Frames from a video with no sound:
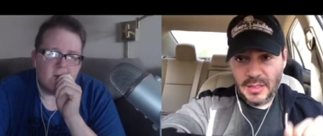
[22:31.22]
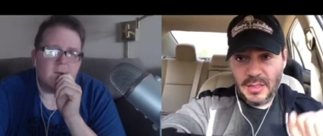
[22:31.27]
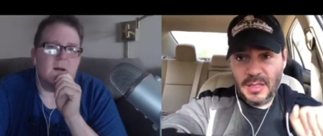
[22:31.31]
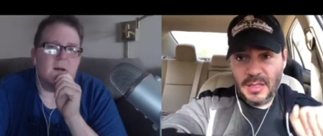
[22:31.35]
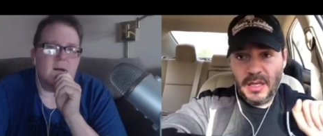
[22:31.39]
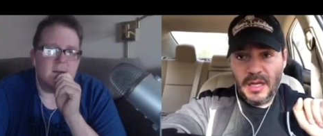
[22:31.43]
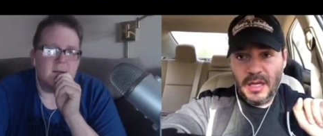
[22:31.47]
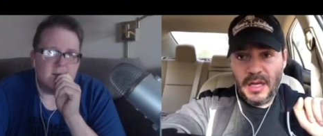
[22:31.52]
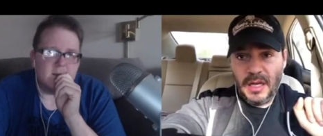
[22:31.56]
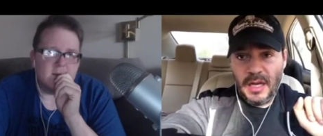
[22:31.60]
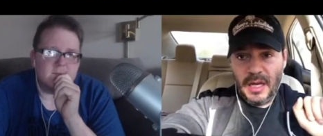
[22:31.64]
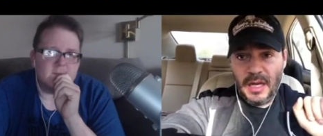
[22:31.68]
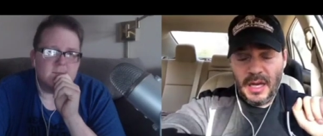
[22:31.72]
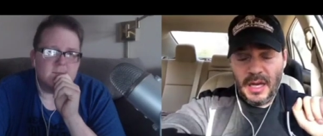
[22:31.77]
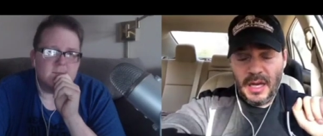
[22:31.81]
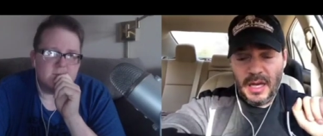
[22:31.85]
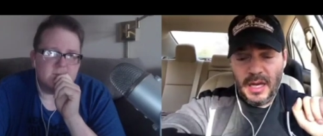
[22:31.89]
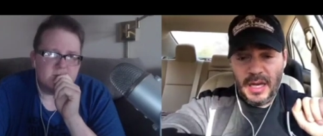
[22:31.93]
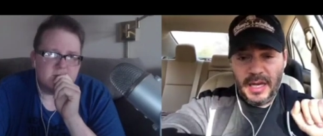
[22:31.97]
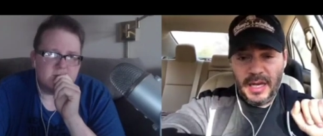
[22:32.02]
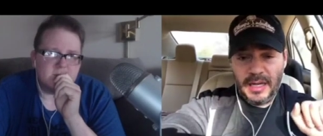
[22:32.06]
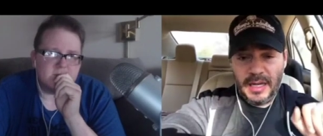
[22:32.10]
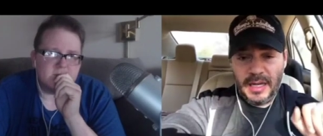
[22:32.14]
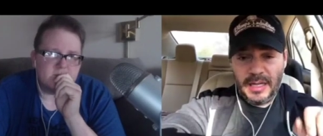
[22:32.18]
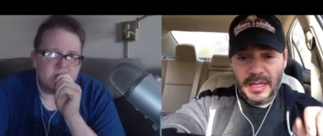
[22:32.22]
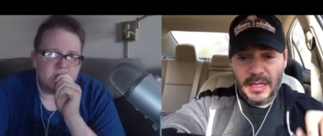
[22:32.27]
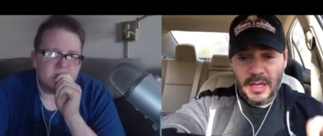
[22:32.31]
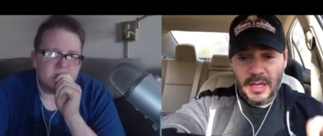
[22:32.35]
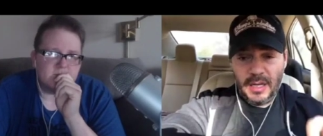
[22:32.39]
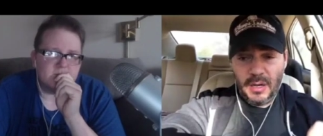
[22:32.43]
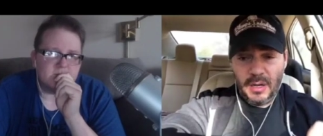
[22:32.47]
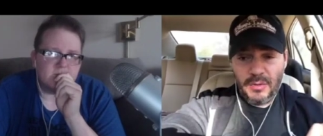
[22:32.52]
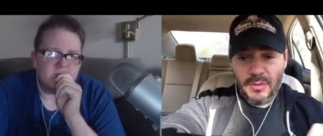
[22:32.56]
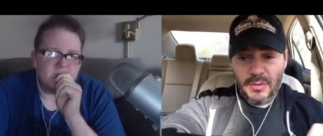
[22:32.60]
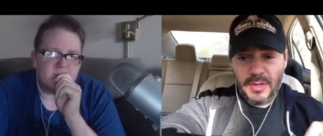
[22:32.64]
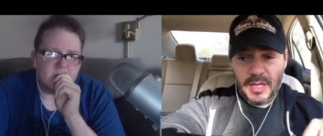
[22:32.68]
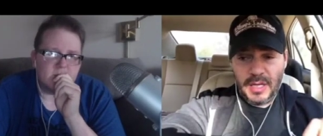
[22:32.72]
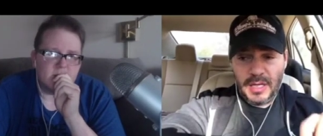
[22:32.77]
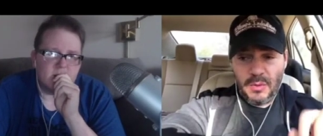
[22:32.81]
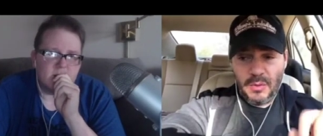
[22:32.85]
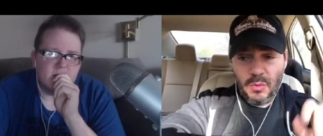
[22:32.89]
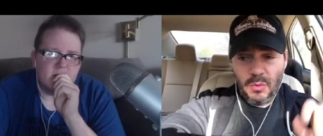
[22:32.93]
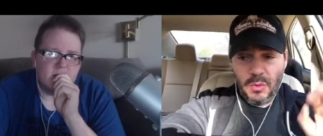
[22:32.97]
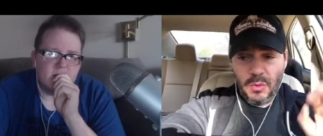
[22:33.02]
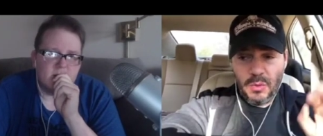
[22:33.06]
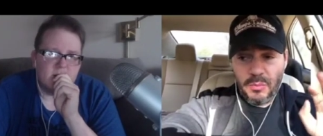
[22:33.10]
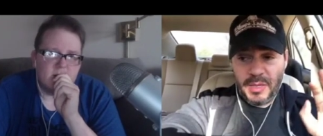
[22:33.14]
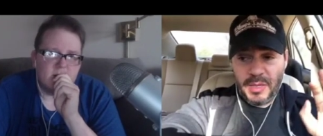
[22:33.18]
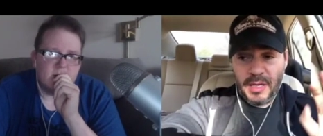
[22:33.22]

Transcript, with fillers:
Speaker 1: Okay. Uh, and I know that it will